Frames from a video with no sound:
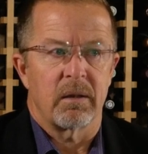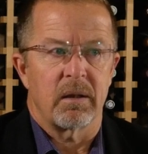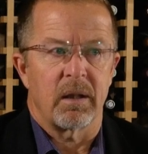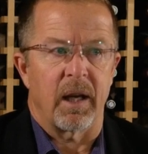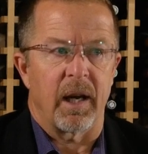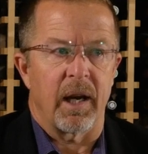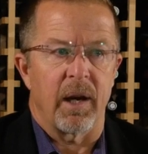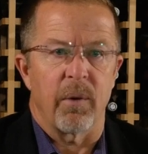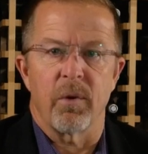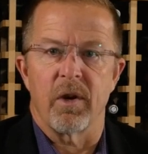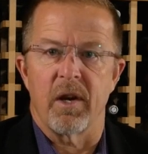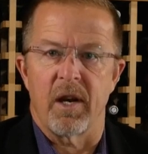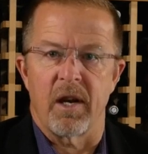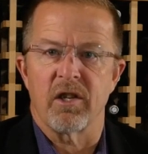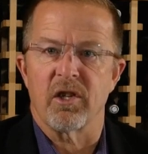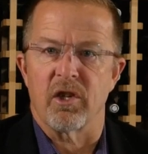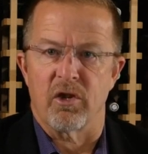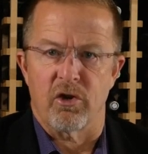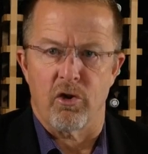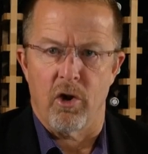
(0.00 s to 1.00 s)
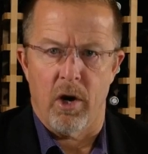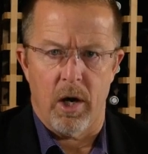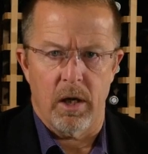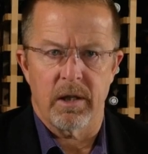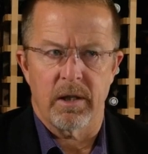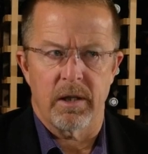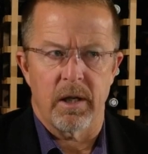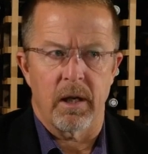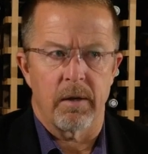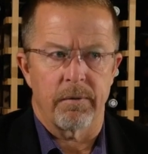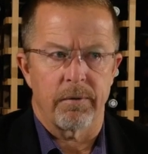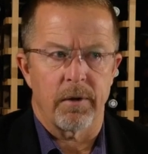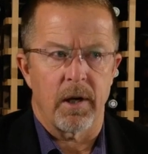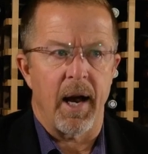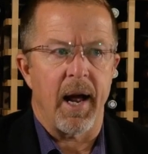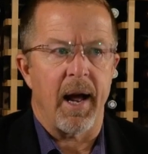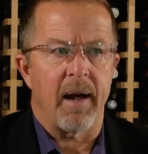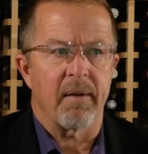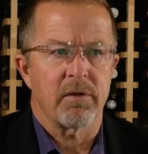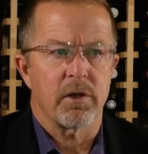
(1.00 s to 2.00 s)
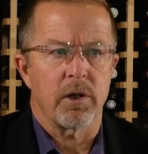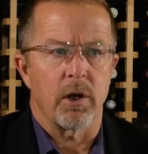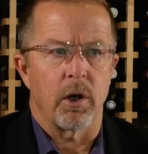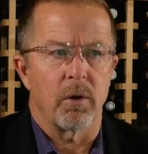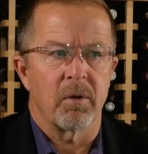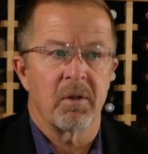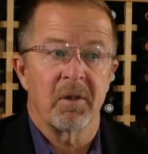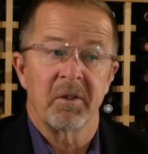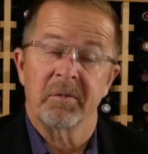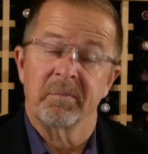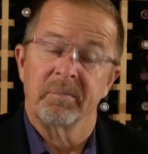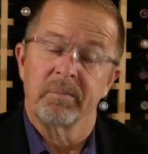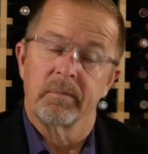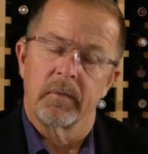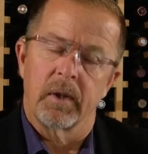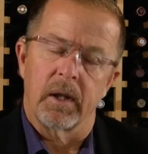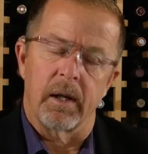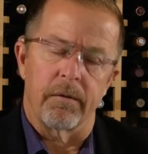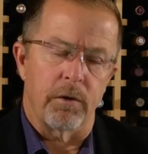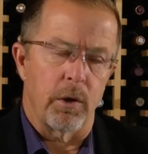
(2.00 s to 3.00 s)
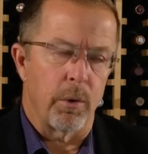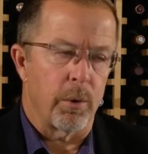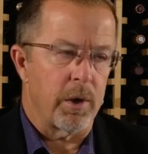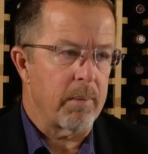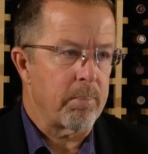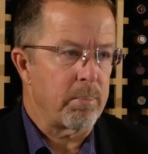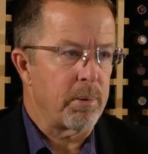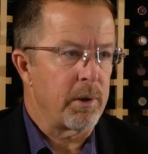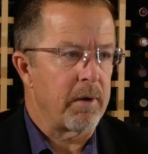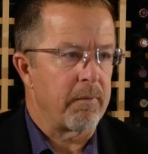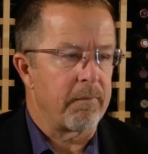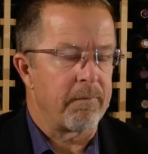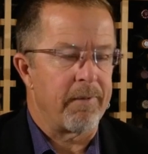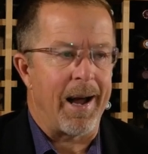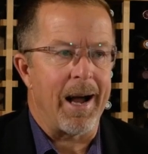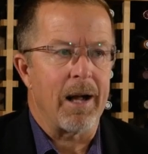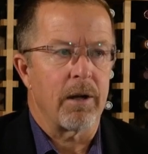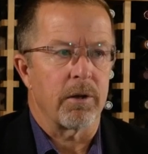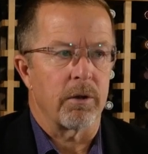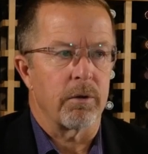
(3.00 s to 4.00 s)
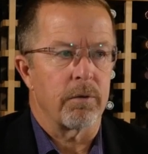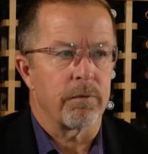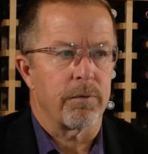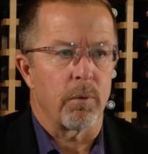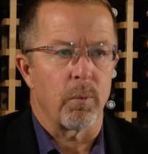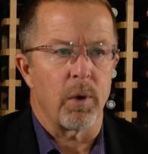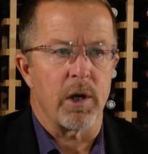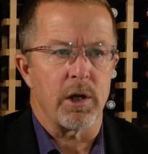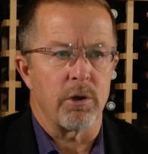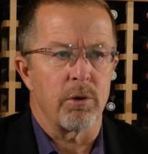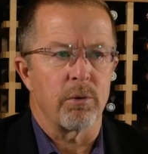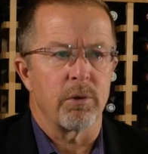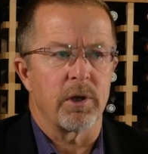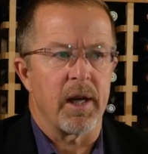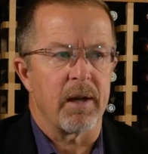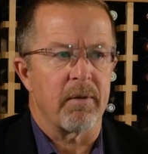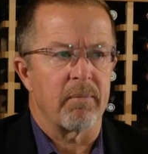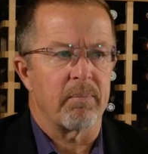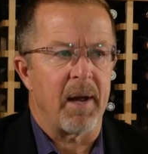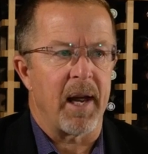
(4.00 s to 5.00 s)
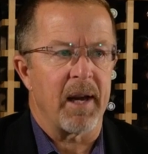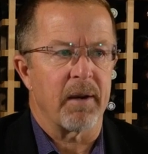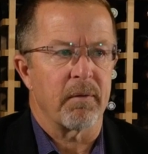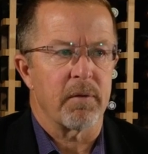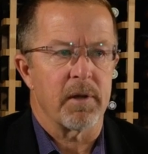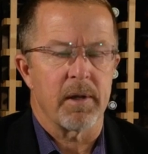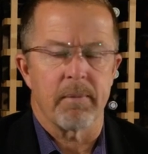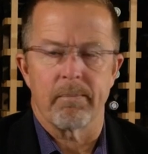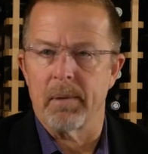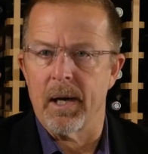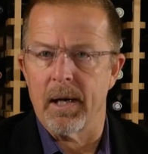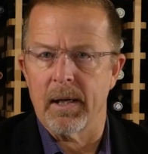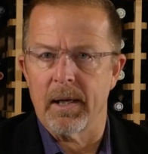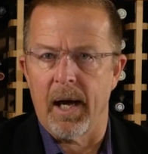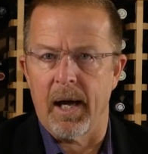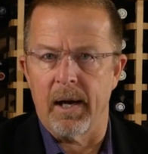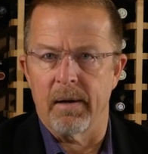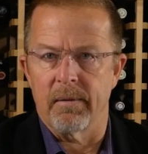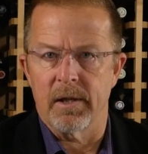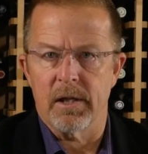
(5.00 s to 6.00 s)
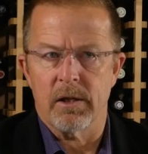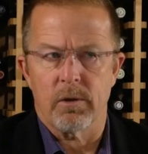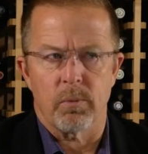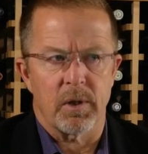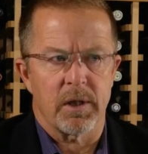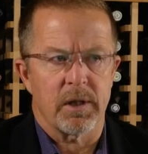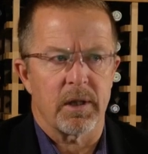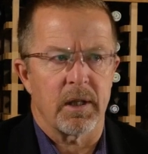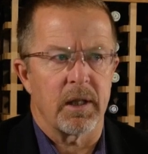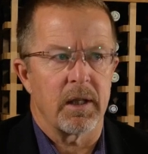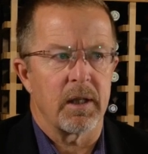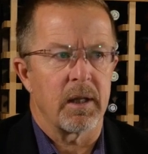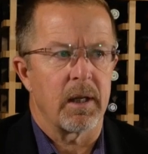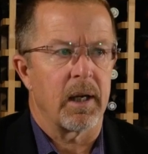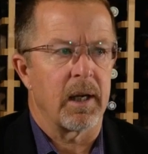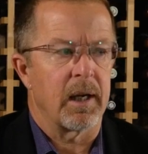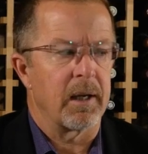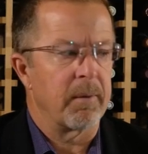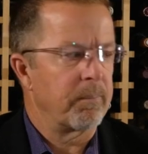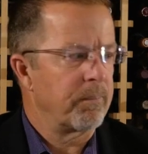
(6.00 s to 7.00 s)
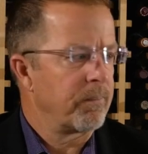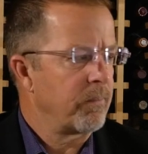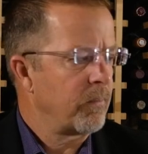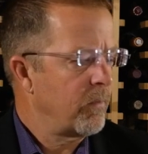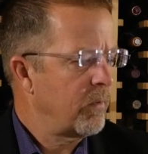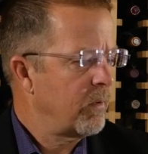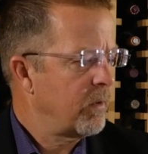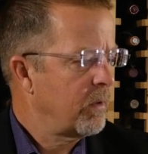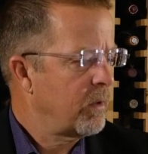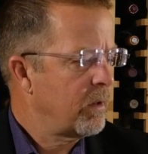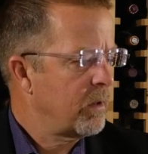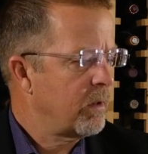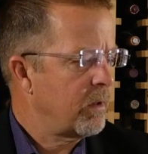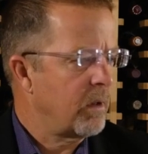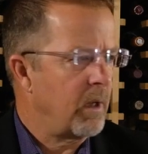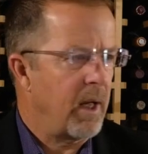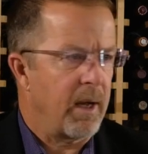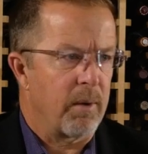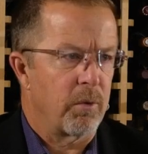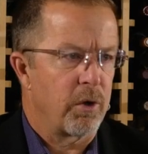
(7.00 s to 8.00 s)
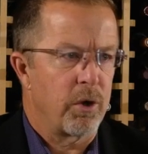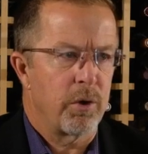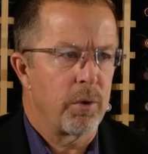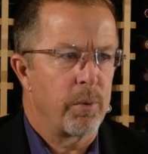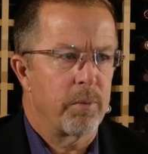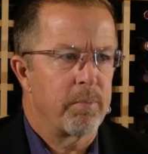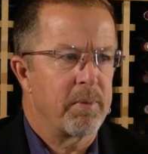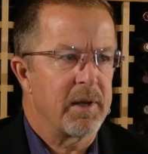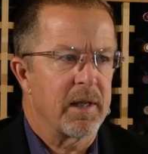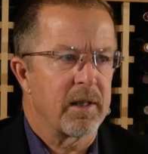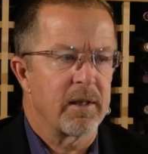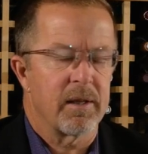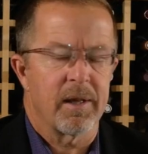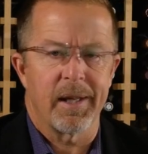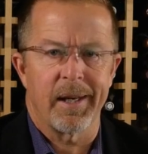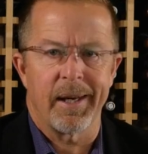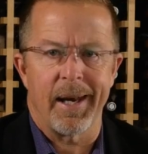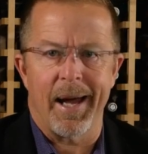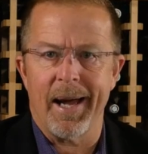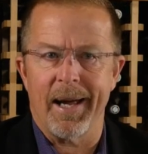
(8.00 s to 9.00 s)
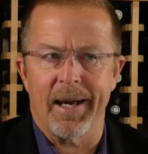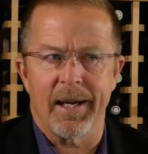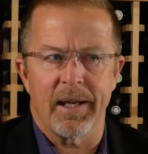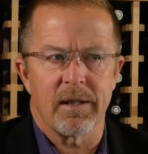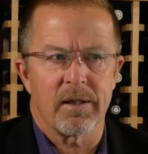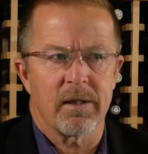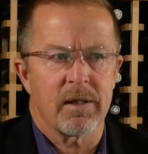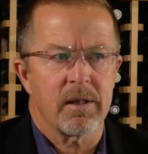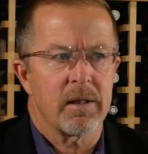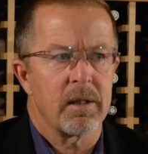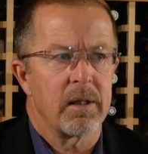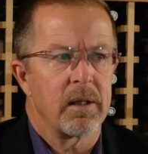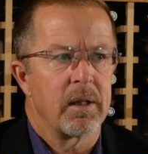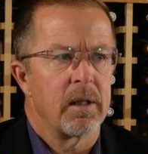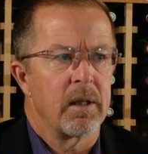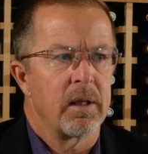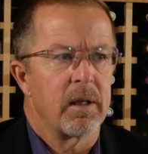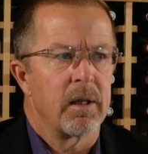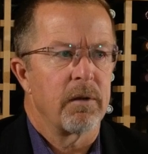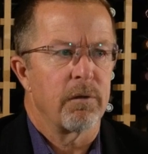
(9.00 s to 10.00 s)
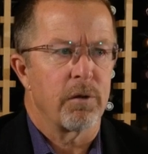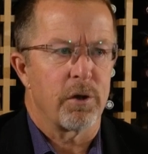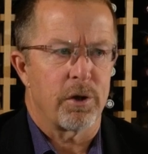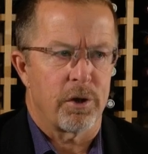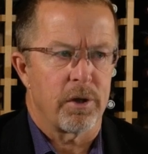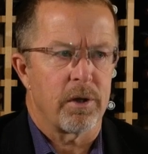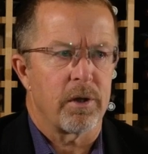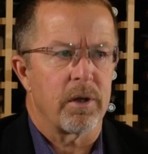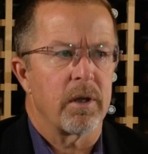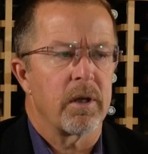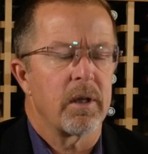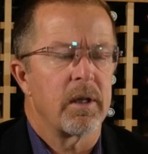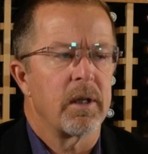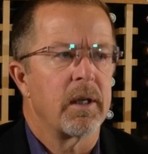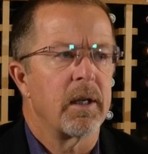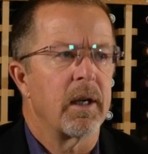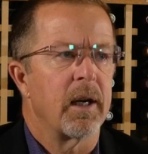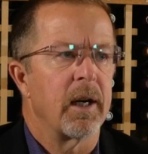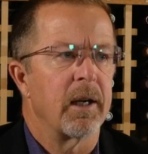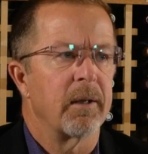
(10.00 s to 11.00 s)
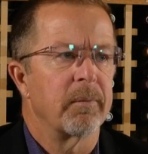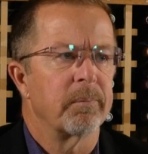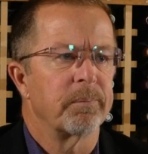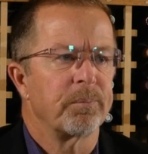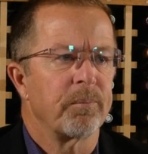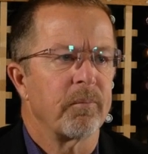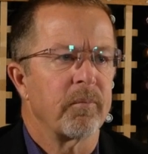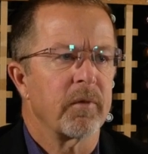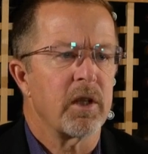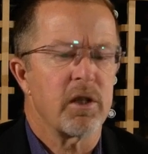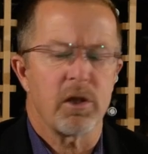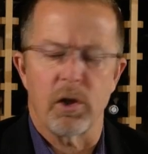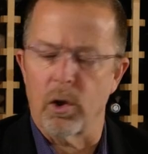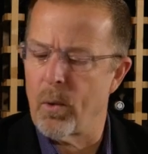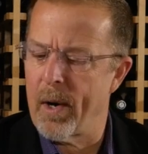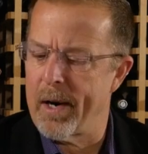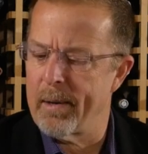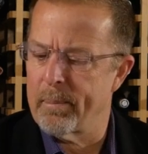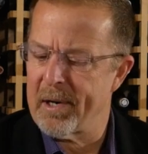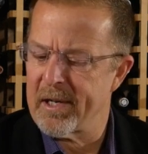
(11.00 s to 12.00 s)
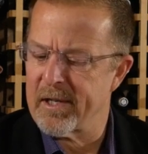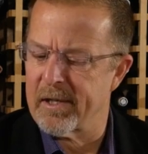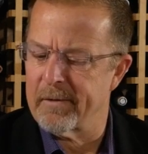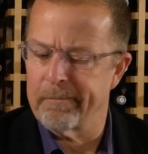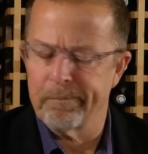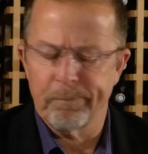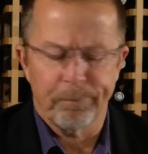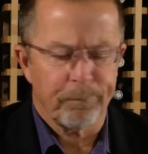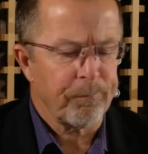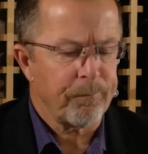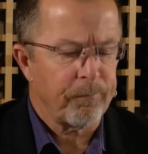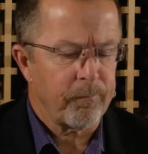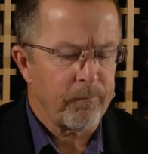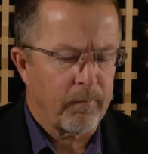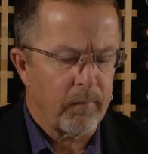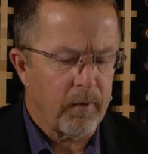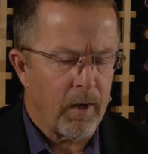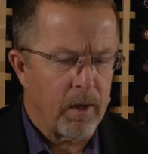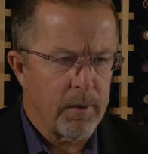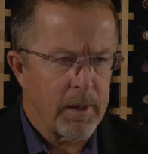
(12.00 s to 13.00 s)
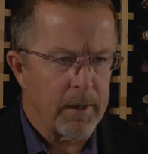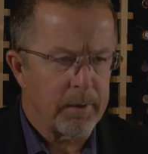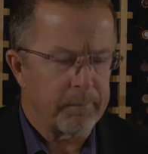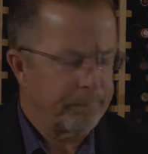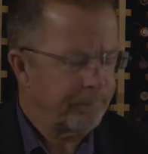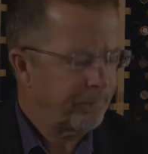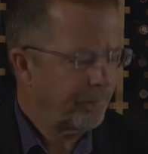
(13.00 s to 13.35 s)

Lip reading: and it's a strong contender for half. So if you were to put a value for what you get bang for the buck out of this whiskey, you would be into the 9s for sure. So quite impressive. All right.